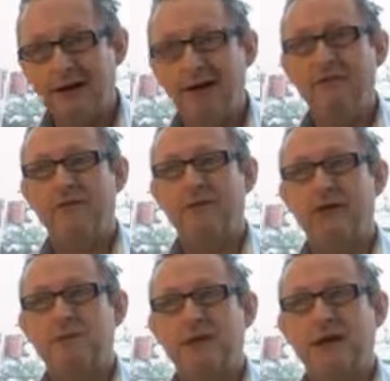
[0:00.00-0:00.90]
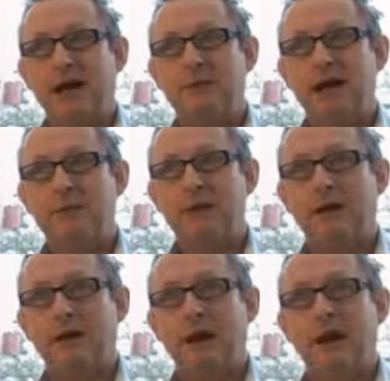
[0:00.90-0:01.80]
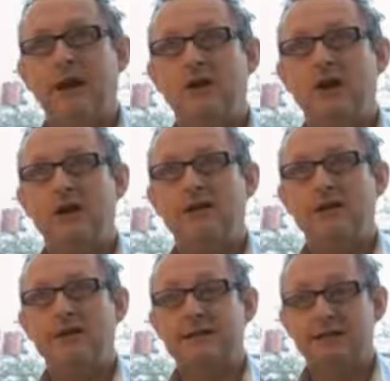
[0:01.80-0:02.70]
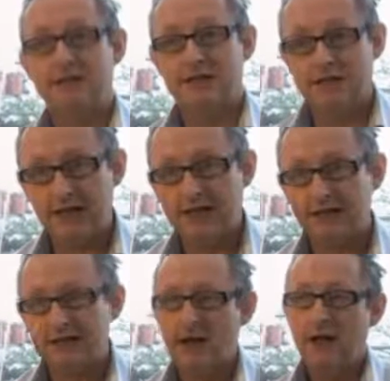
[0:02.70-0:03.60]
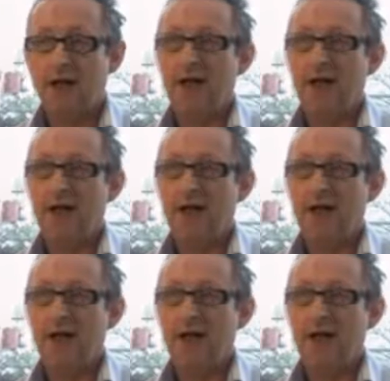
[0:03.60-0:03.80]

I first became bulimic in 1976.